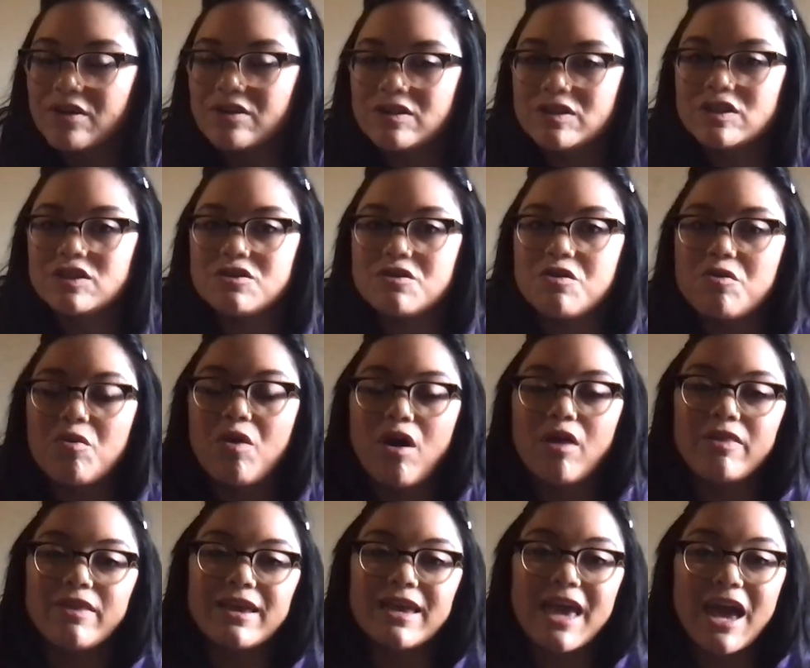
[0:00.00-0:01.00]
So on
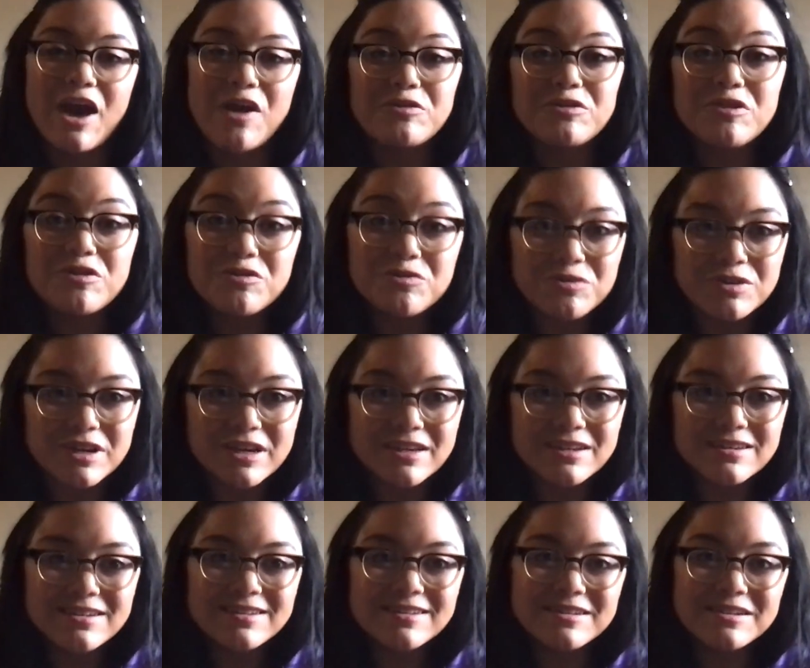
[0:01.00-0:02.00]
the count of
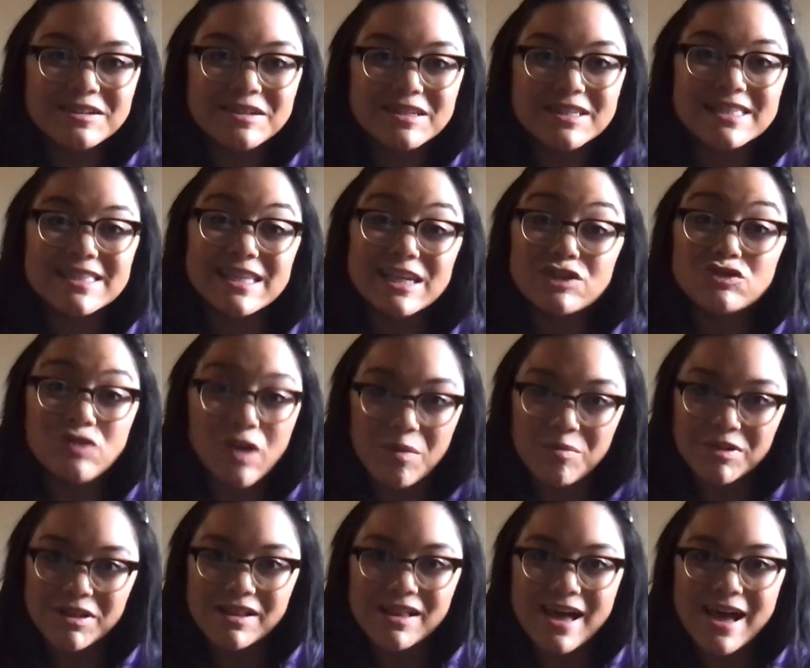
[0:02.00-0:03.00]
3, say drama
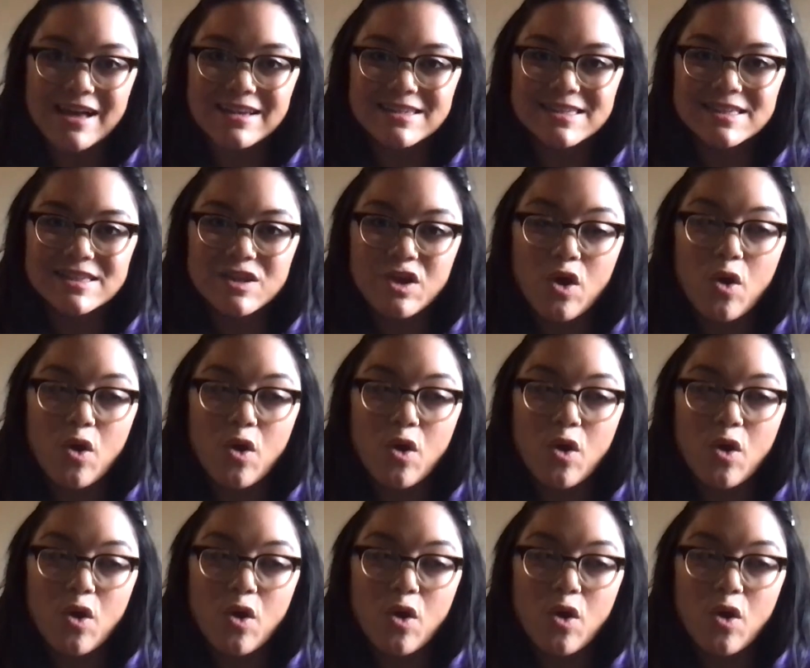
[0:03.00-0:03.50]
class.